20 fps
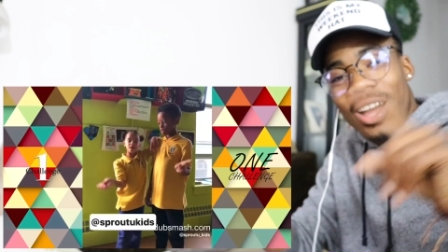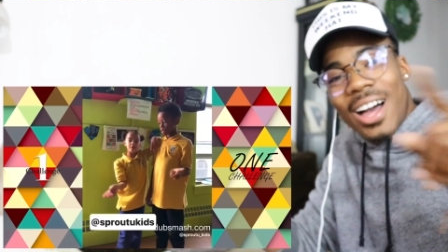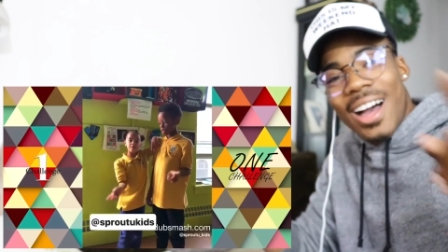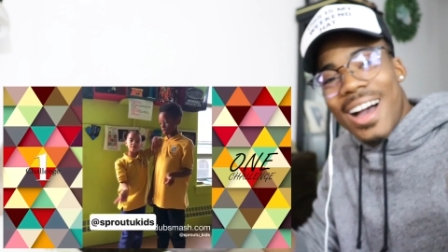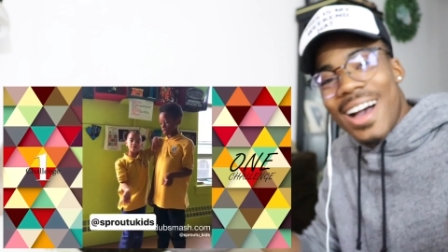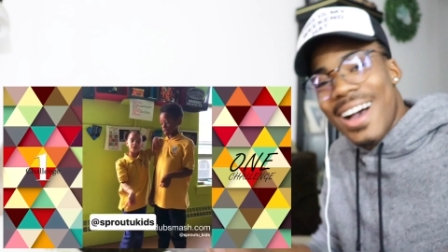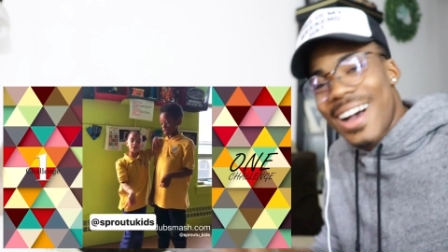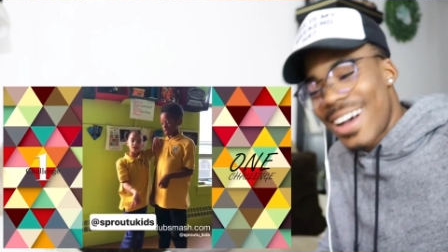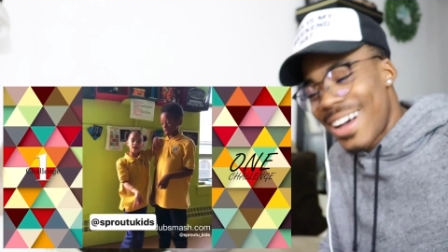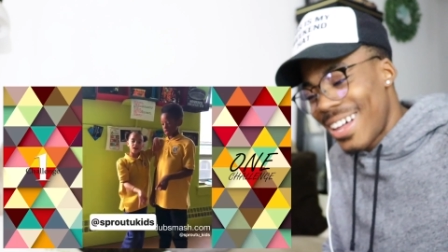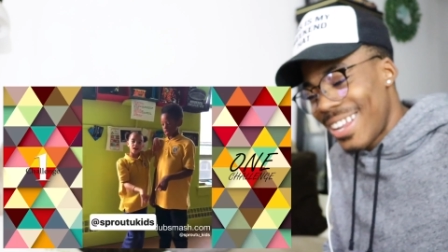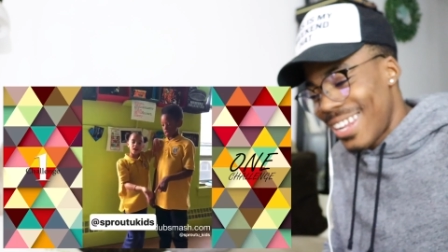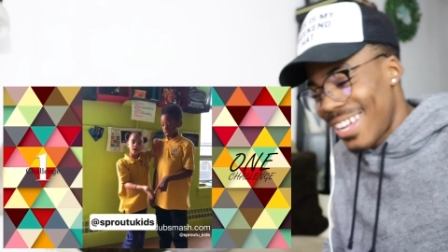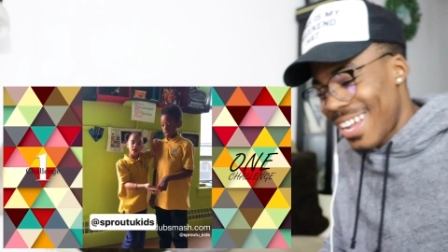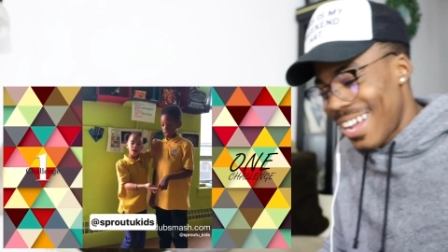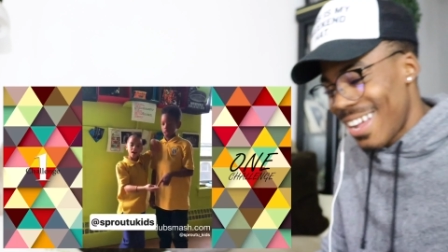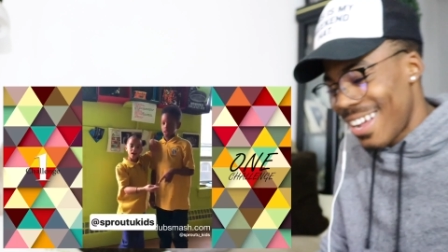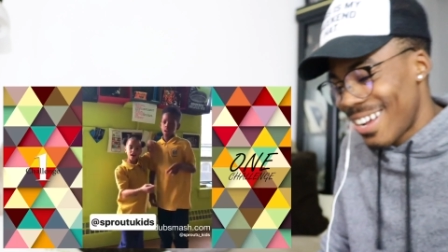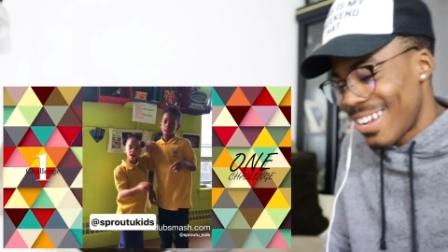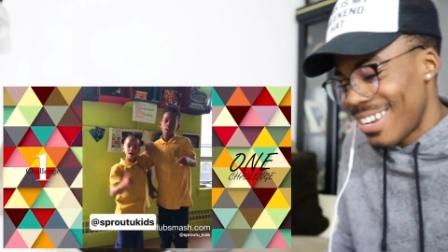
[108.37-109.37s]
Ah, I like
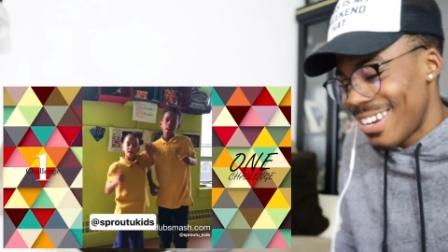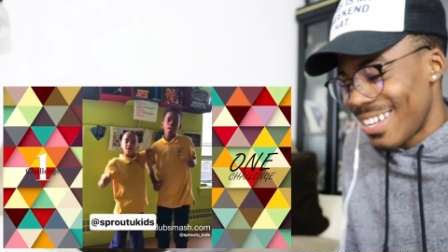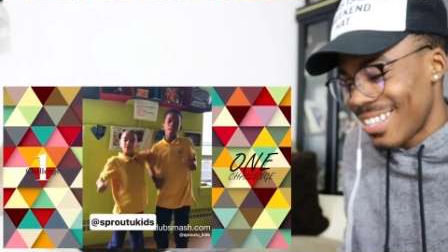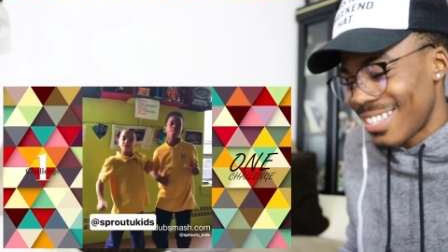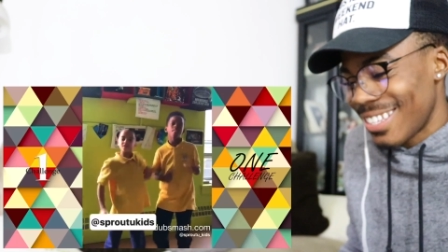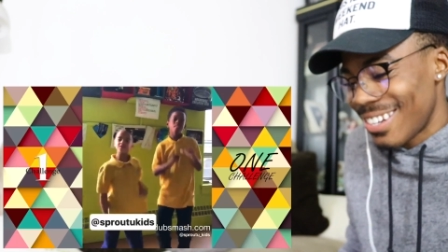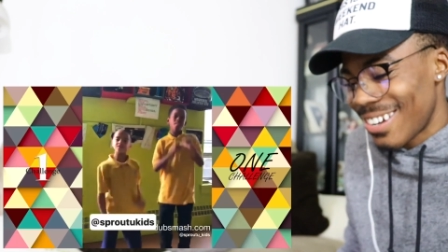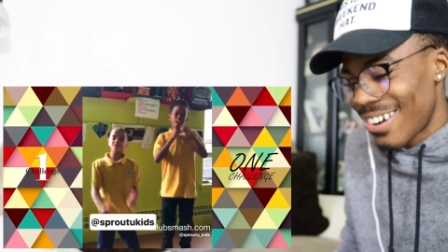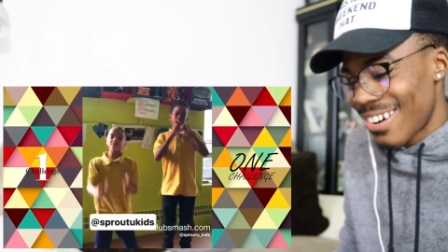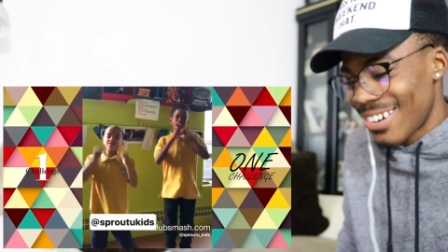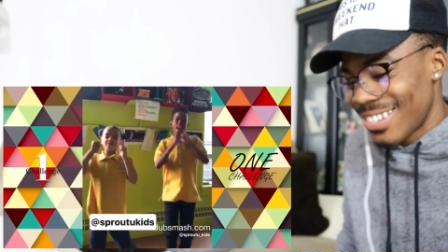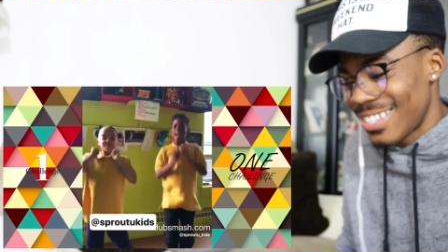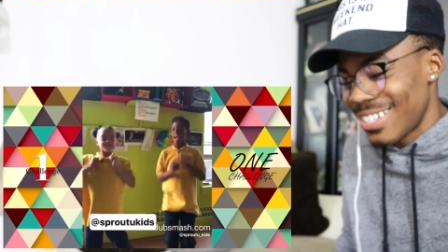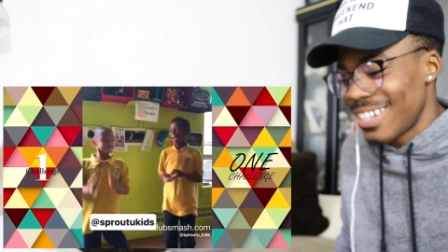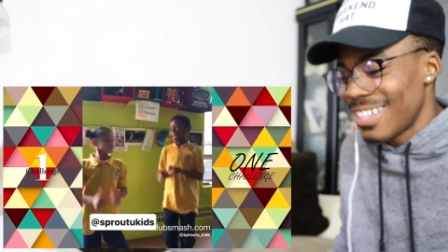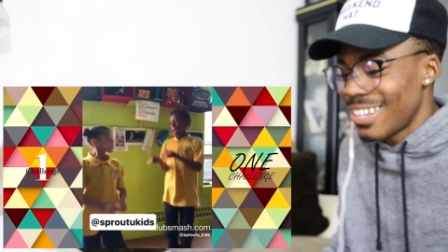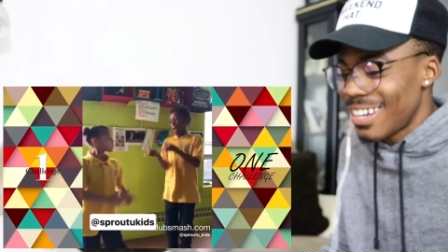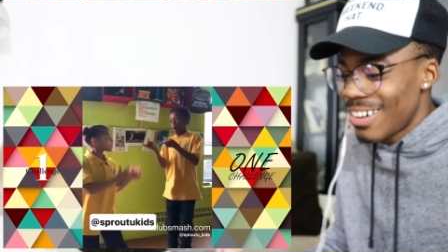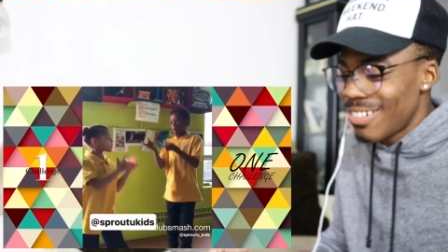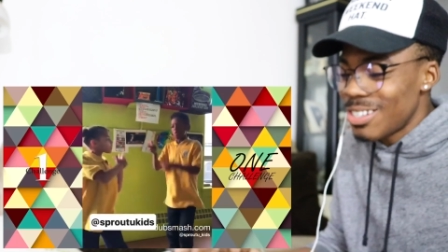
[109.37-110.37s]
how I connected the heart
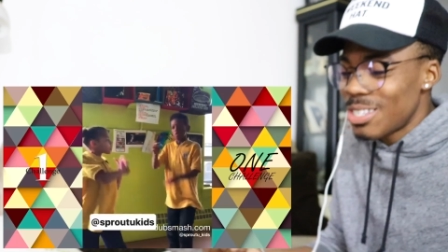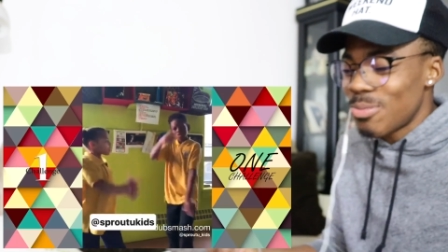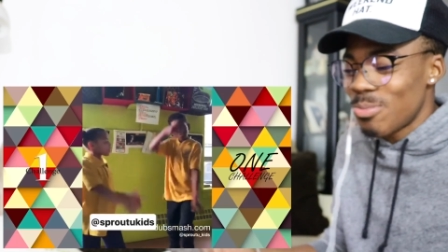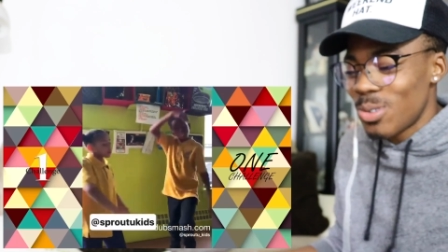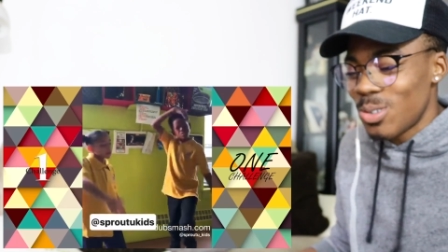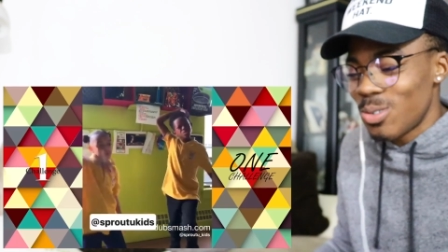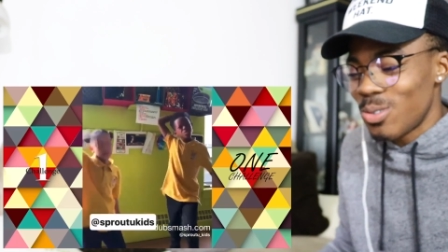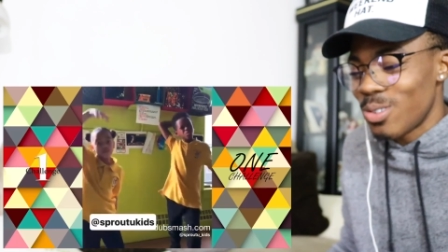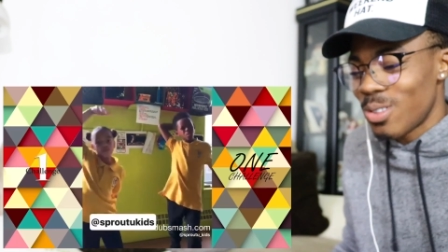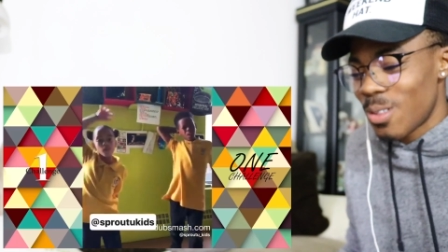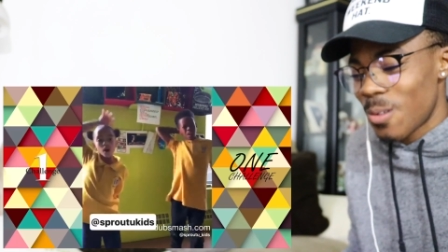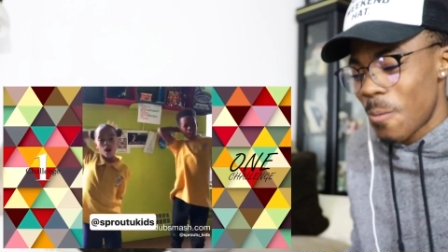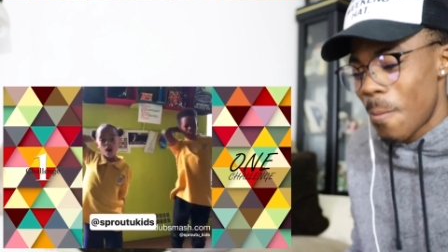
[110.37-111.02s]
together. That was smooth.